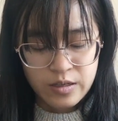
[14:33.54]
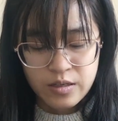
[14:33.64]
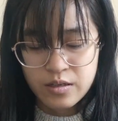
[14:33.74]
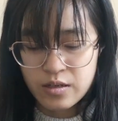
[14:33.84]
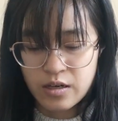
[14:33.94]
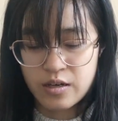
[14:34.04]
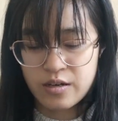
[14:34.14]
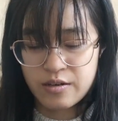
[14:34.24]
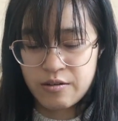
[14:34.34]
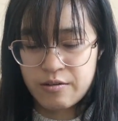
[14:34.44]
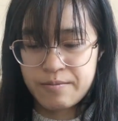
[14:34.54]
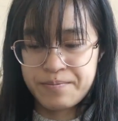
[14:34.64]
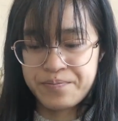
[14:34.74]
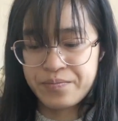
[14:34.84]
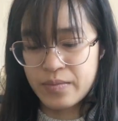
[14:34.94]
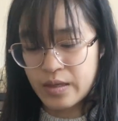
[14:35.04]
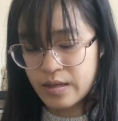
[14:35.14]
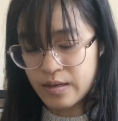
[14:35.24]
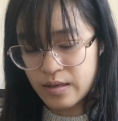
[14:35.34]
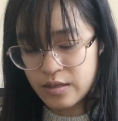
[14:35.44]
yeah.
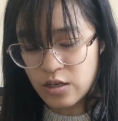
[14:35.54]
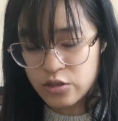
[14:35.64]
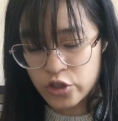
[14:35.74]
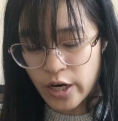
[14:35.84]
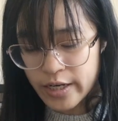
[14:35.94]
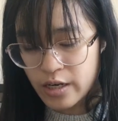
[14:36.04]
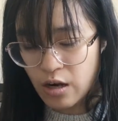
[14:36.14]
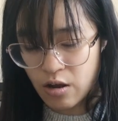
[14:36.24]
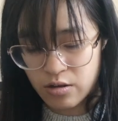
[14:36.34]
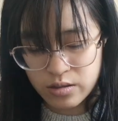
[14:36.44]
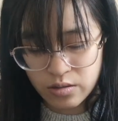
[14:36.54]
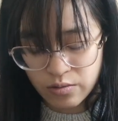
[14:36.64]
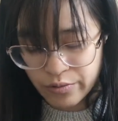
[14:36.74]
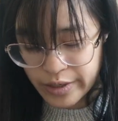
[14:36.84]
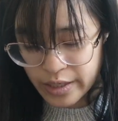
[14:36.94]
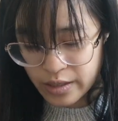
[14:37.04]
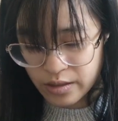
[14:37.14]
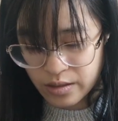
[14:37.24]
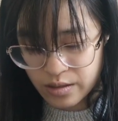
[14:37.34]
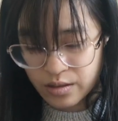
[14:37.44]
So I tried it on already,